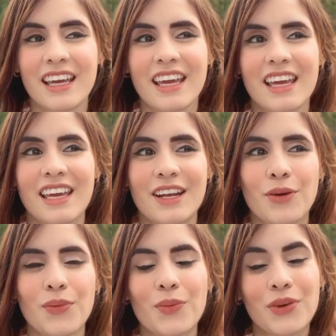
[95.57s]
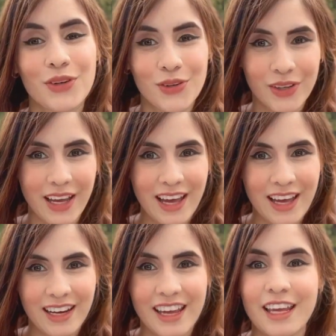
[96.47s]
And when we look
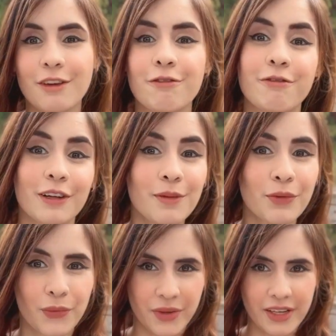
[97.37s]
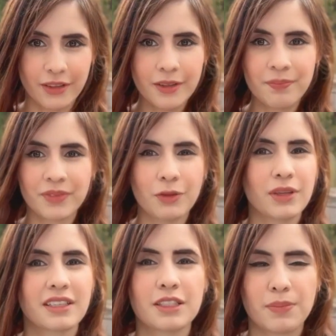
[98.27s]
at a film reel and we
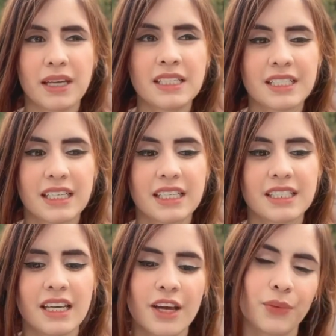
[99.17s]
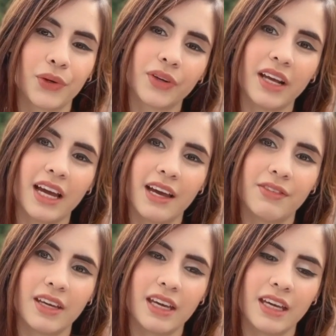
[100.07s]
expand it, we're gonna have
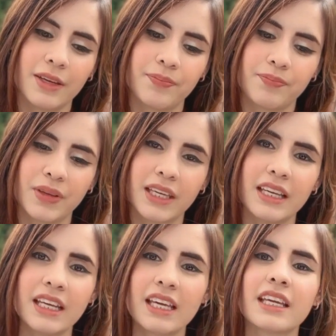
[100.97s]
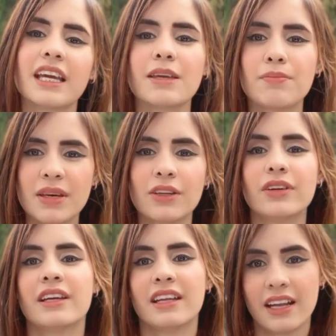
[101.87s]
a beginning, a middle,
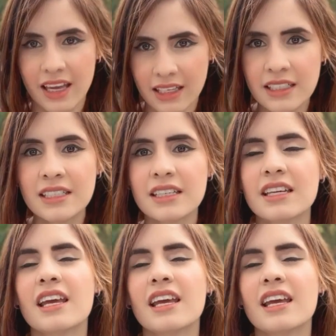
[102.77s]
and an end.